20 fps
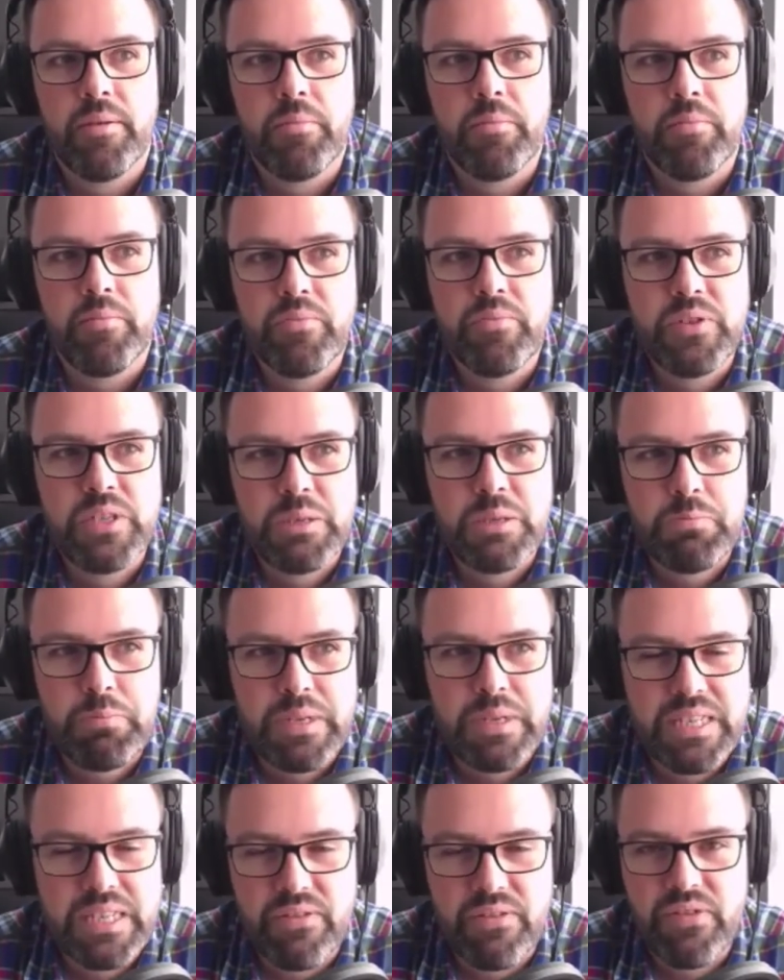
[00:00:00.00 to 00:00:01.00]

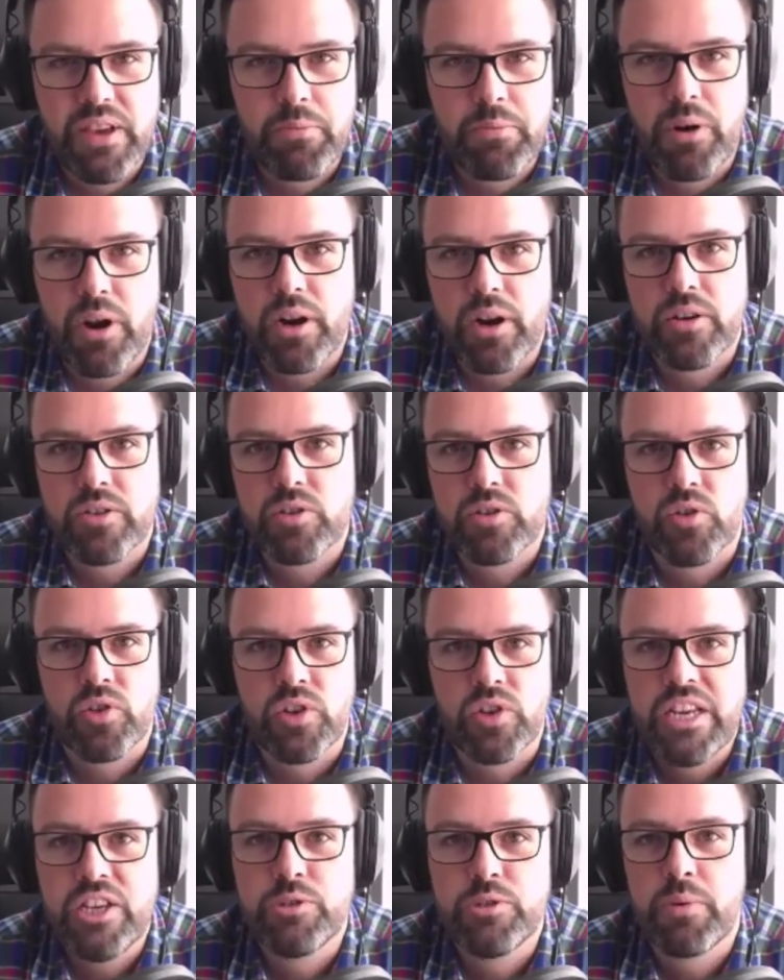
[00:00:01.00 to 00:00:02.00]
specific product or
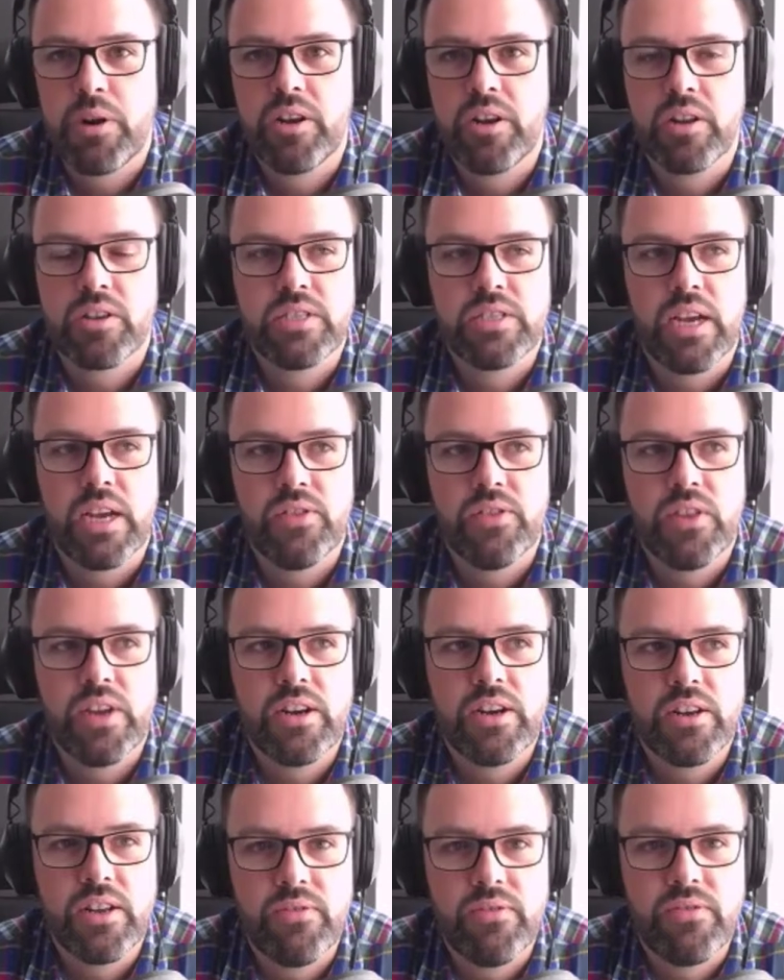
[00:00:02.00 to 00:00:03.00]
niche products out
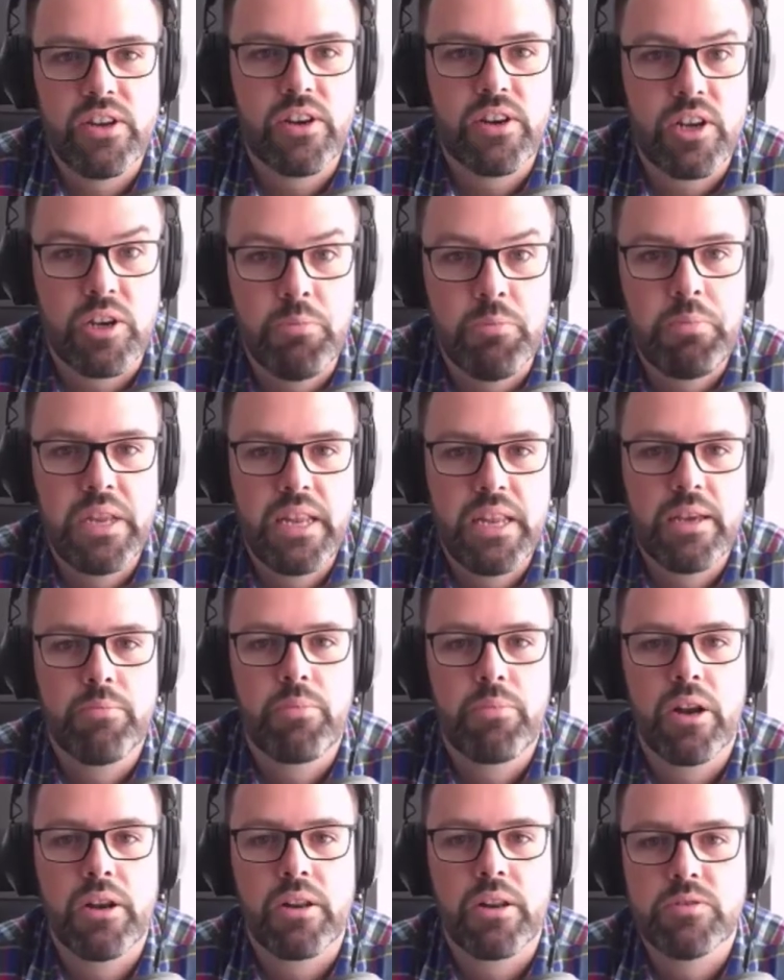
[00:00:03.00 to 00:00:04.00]
there, if they are competing
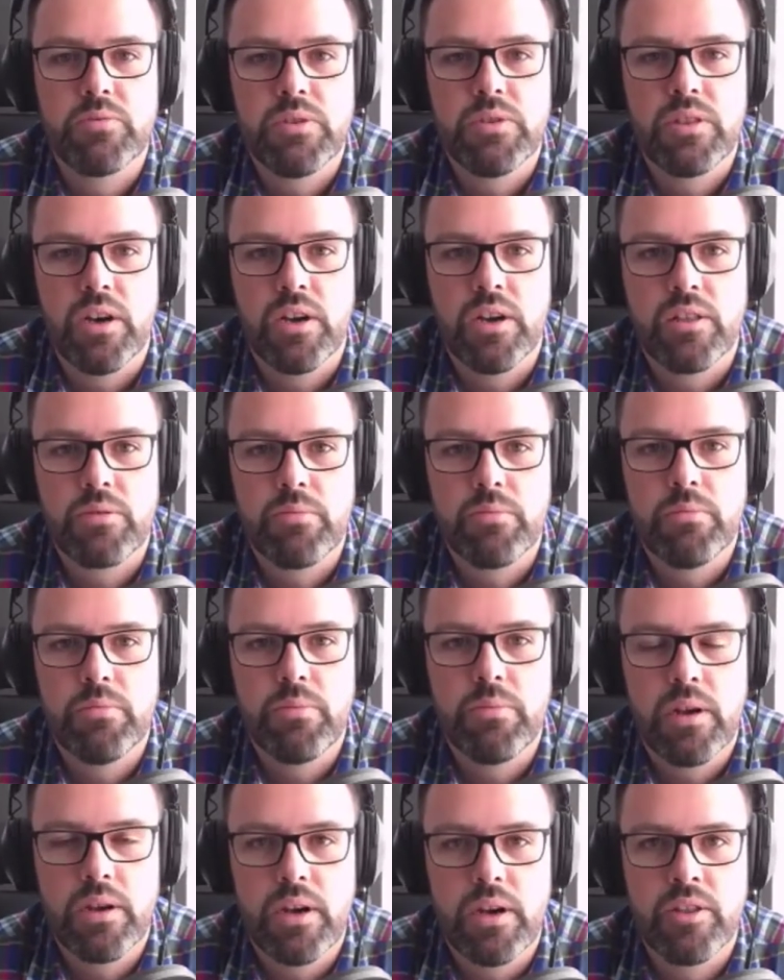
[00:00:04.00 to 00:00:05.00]
products with
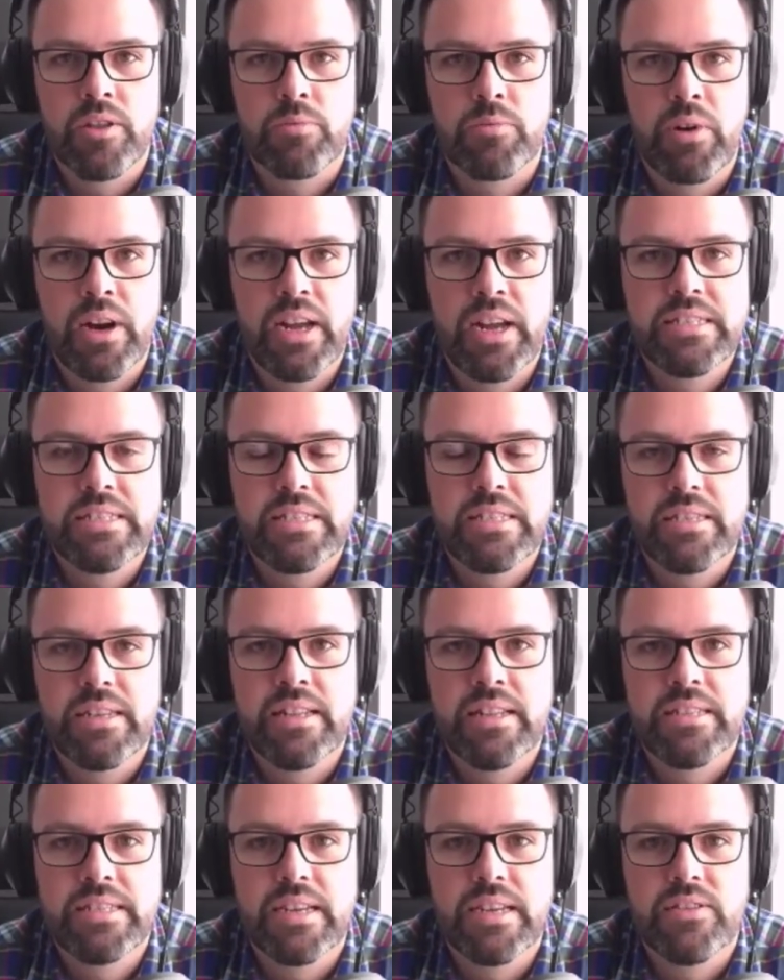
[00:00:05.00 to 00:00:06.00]
other brands
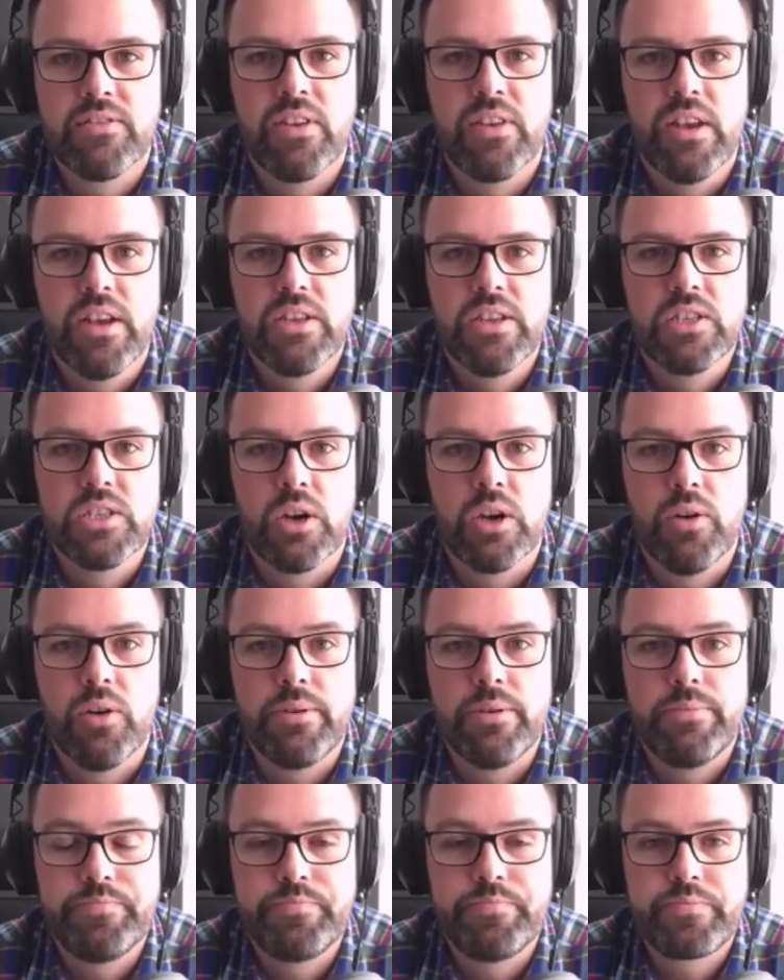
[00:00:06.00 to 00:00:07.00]
and such.
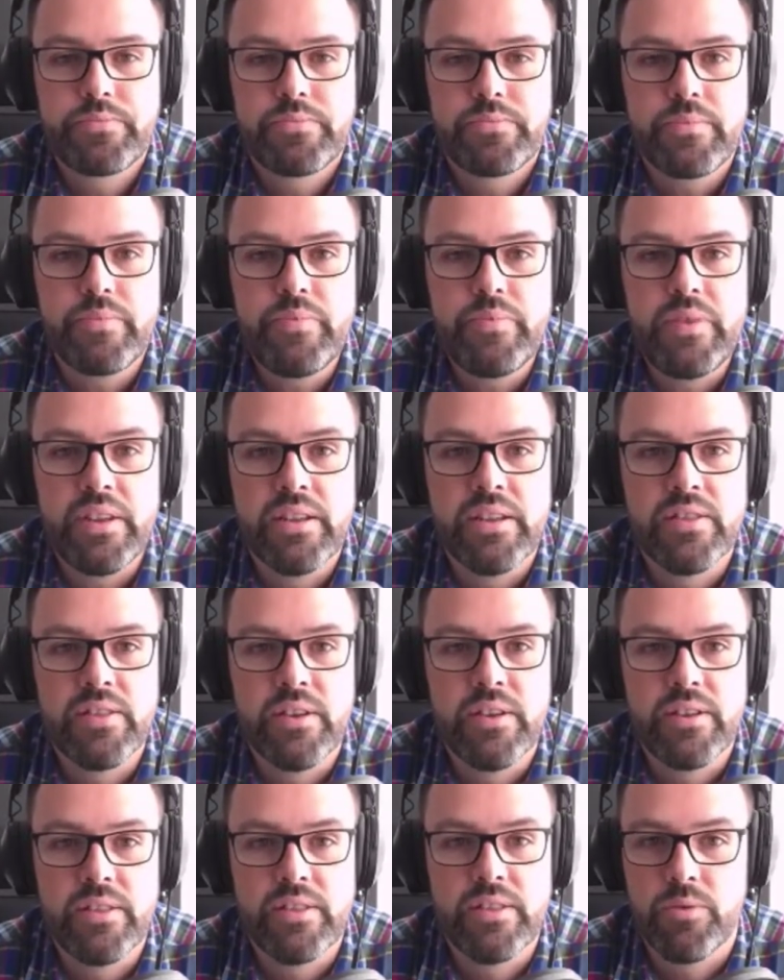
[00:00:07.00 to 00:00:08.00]
So
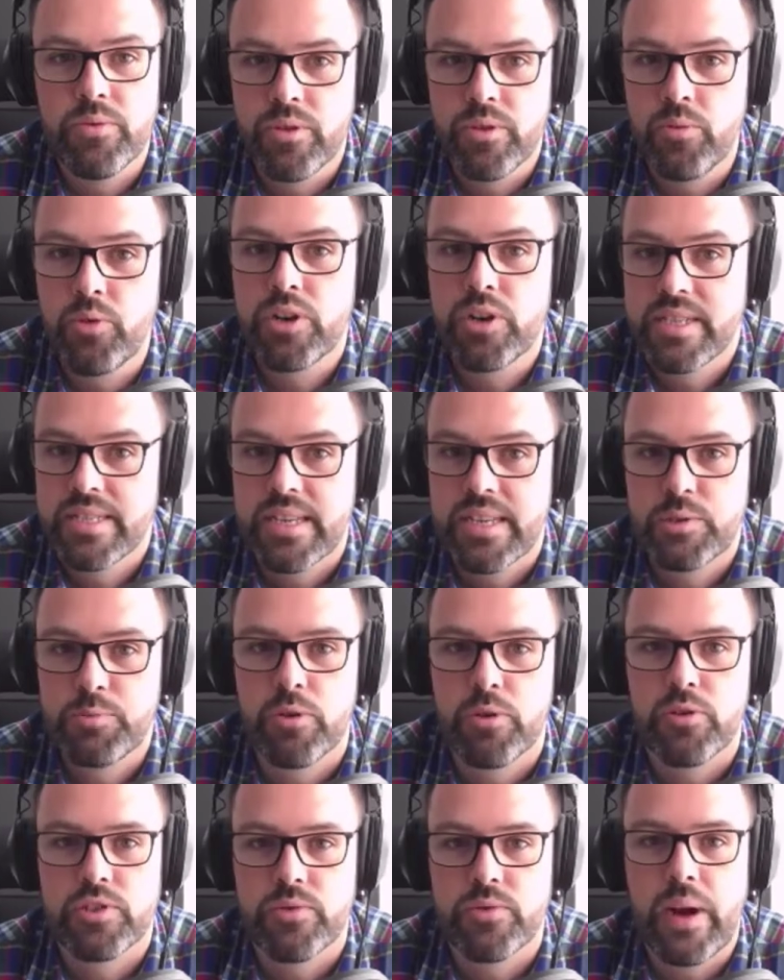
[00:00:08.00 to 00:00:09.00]
the word is
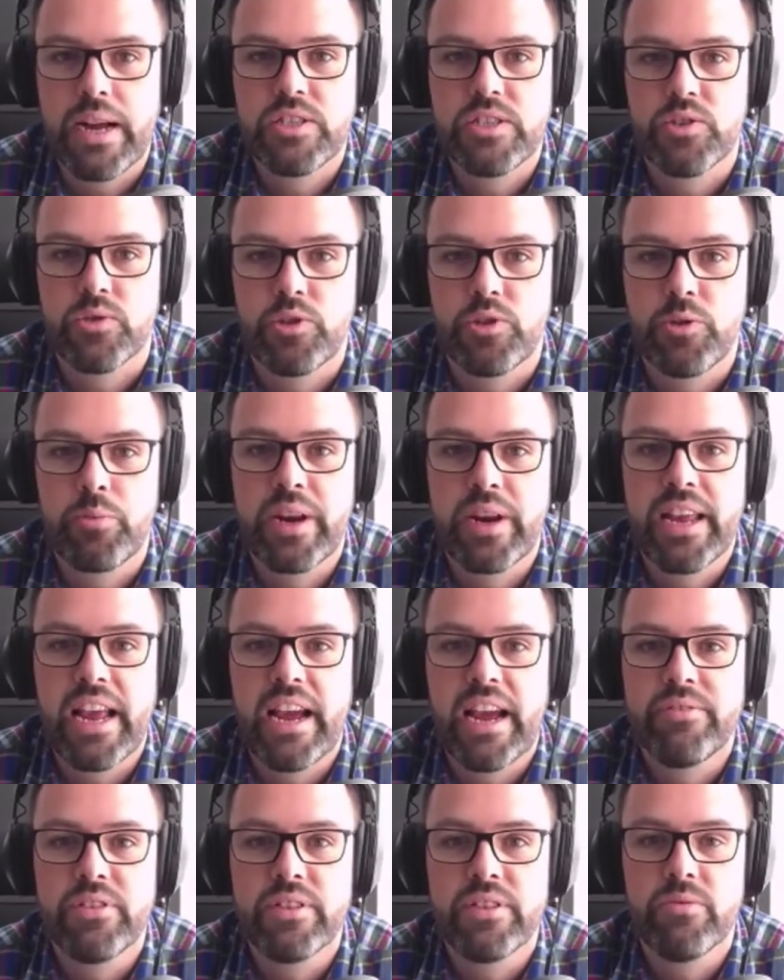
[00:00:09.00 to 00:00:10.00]
exposure, right? So you bring
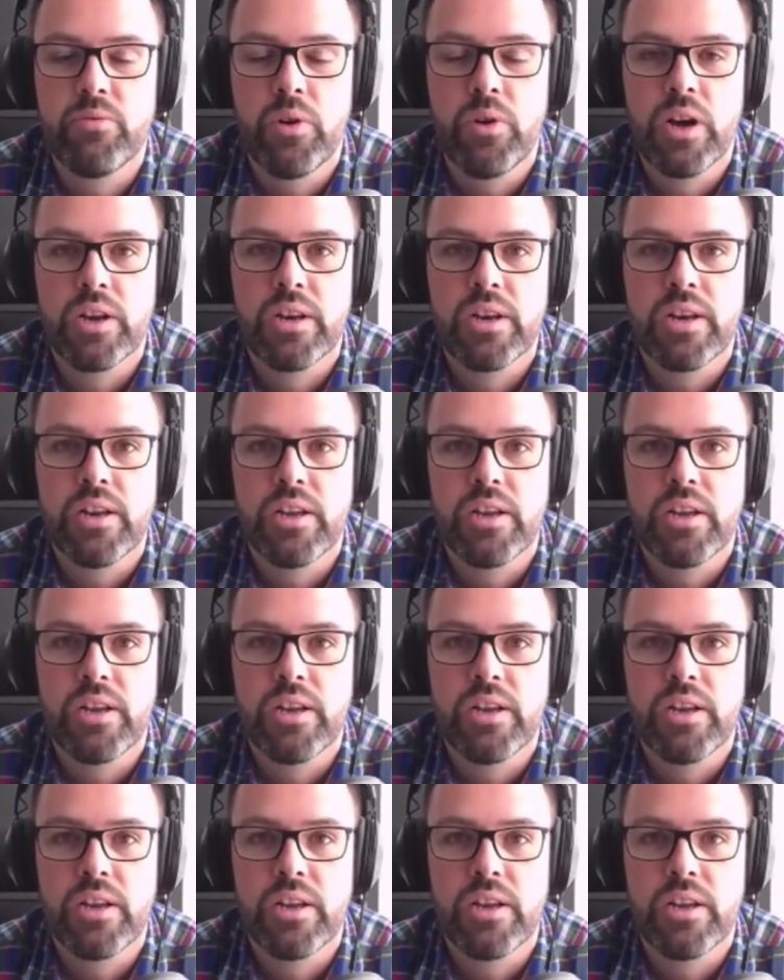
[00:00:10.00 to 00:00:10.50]
everyone